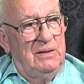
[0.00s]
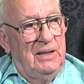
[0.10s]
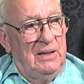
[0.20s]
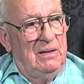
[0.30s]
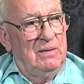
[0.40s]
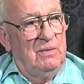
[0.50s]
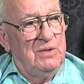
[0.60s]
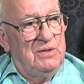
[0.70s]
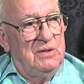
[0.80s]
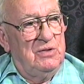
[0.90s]
got out
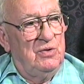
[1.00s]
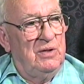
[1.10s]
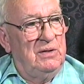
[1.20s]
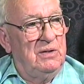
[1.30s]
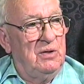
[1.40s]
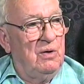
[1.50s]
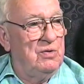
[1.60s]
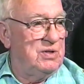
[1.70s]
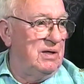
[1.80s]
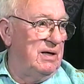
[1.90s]
was to join the
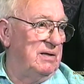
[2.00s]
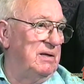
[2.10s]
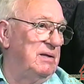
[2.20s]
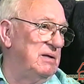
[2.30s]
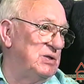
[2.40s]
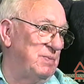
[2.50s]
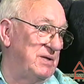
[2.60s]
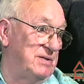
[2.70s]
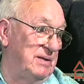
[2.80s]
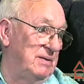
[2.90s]
Coast Guard, and
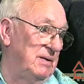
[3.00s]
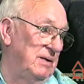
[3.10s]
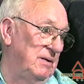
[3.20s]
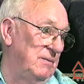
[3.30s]
especially in the,